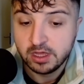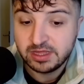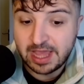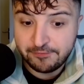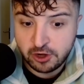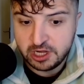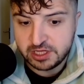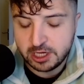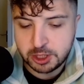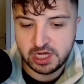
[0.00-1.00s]
definitely
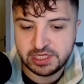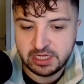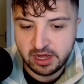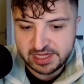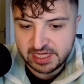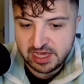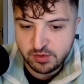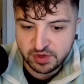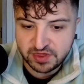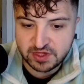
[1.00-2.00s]
synergizing nicely
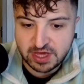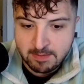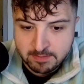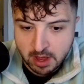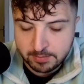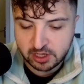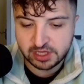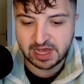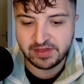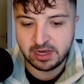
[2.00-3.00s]
with Simba, because
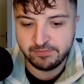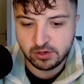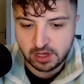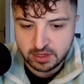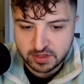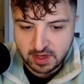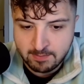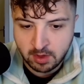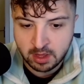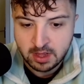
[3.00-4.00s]
at the end of your turn,
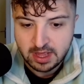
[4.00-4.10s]
Simba